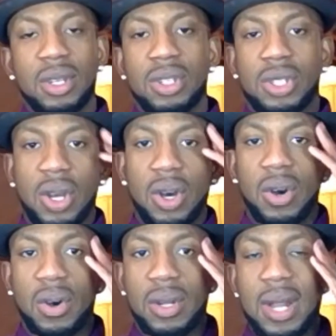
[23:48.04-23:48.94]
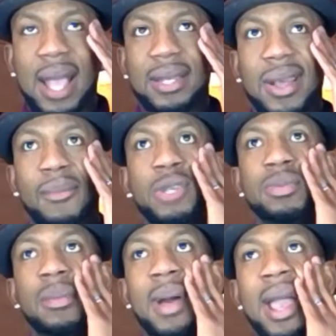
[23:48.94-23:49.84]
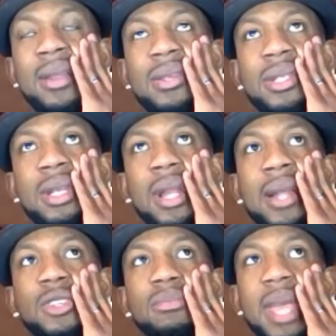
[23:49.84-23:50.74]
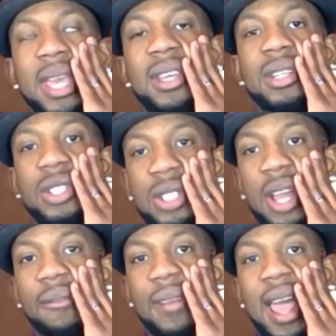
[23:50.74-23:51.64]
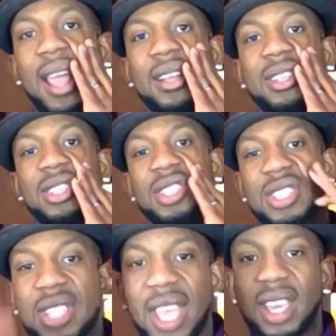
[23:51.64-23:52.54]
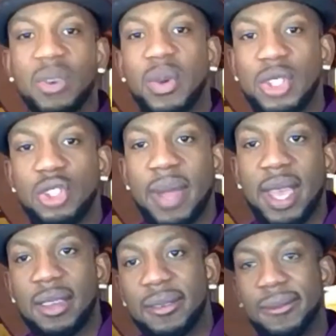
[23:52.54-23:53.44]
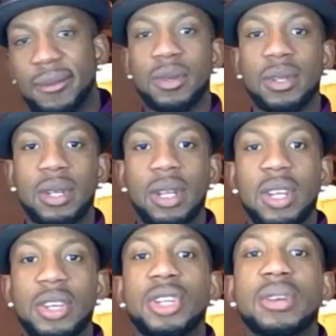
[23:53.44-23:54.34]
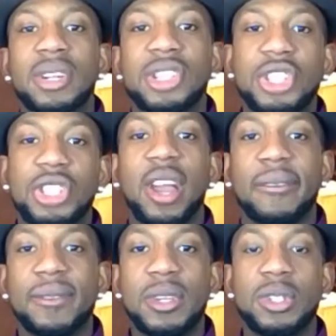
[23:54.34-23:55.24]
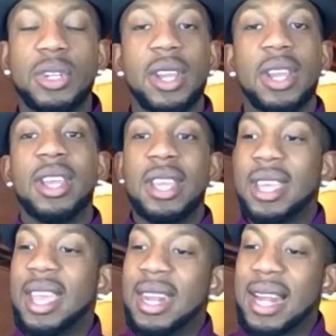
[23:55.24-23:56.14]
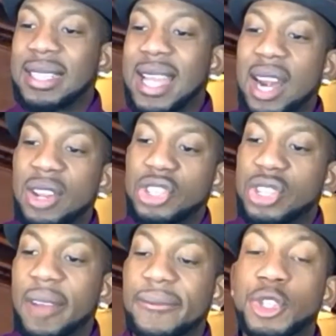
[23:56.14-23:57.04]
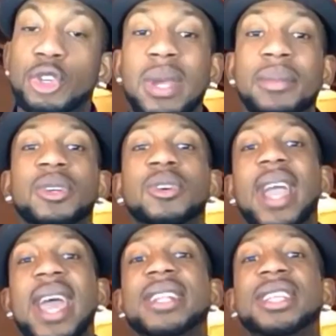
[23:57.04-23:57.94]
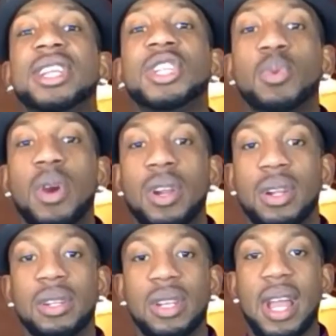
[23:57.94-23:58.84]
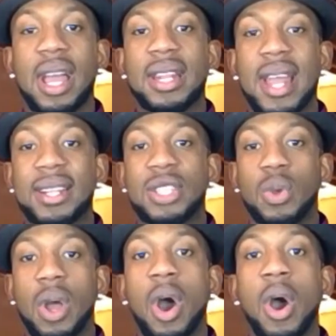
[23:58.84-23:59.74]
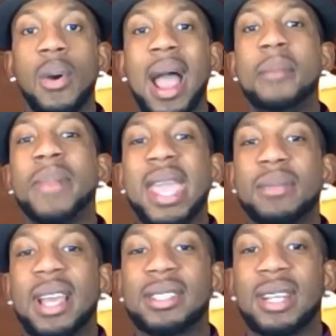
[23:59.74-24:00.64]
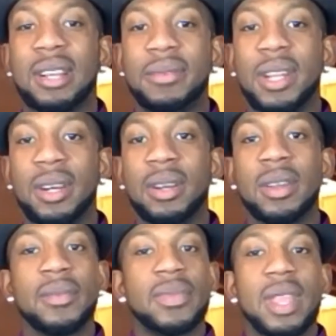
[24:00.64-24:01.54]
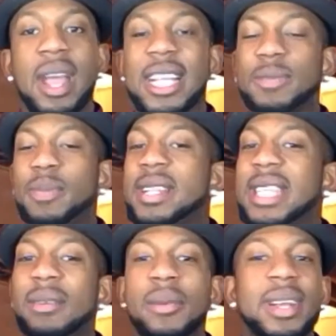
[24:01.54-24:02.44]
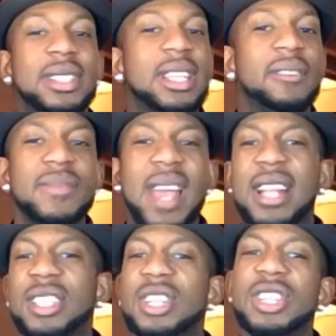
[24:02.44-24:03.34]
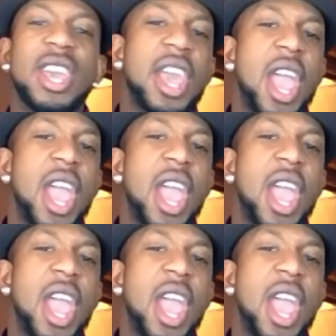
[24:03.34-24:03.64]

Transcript: So like that blows my mind to see like Jamaican chef like stick with Jamaican food. You're a chef. You get that title chef, you should be able to cook anything in this world. And that's how I make myself, you know. I spend time on myself night and day,